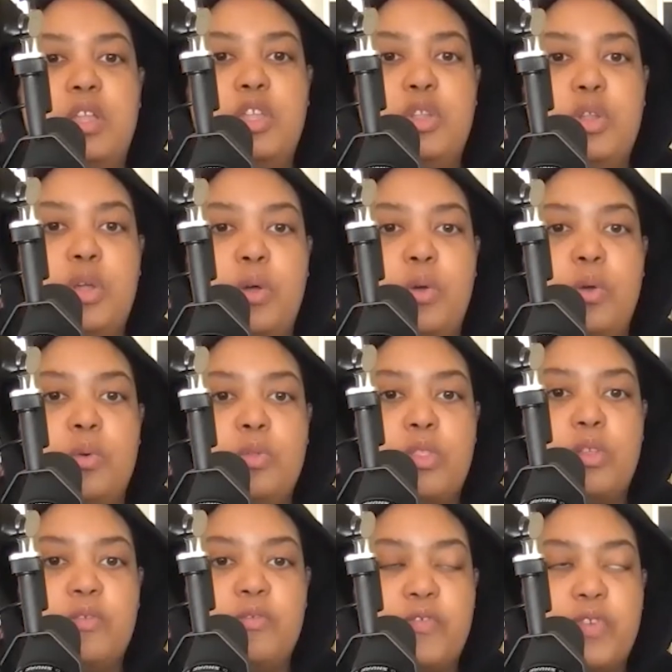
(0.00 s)

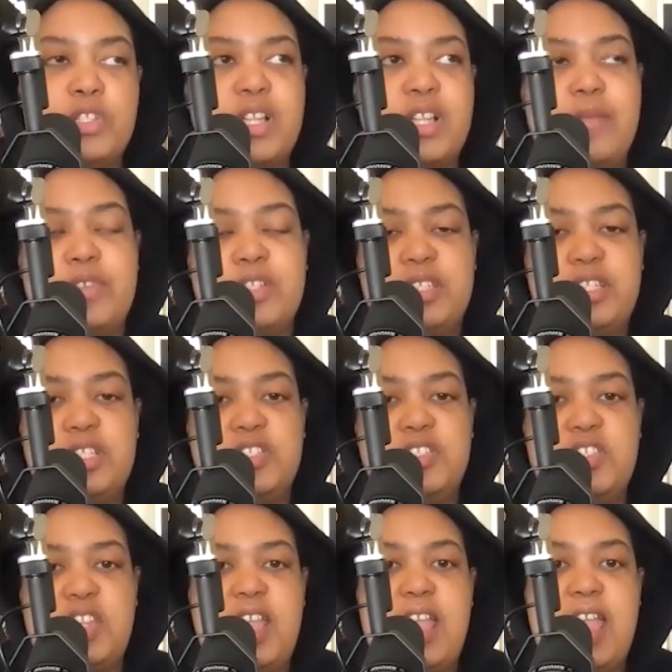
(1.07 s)
the first
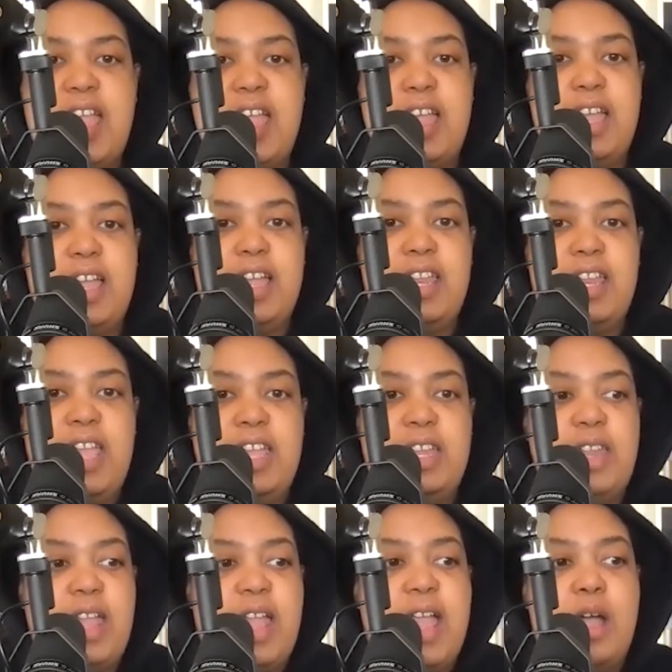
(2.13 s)
conversations that I had
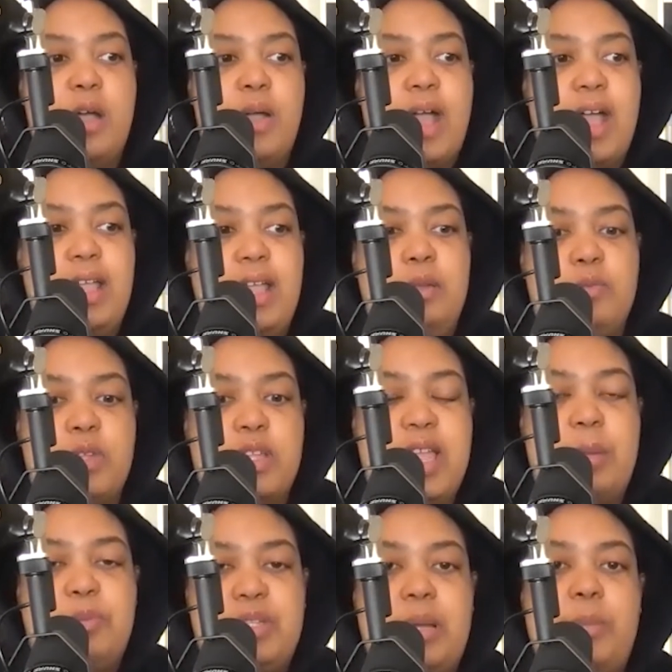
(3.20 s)
and how I
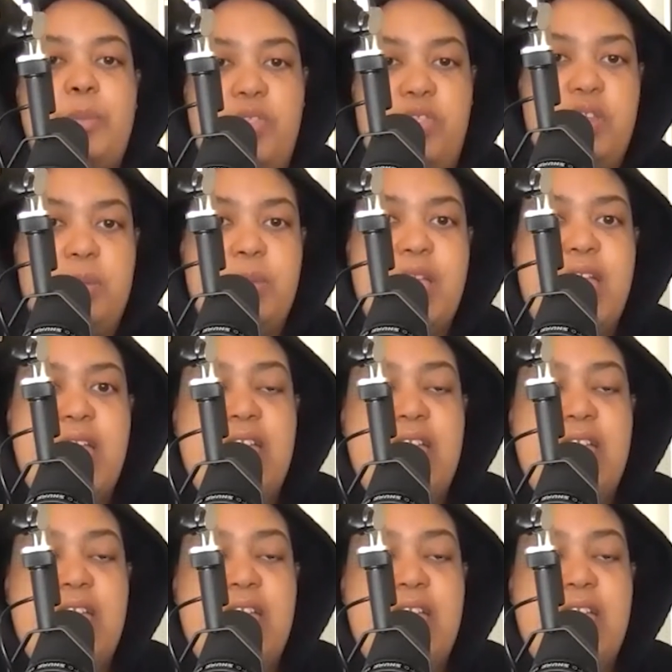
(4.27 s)
kept up with them.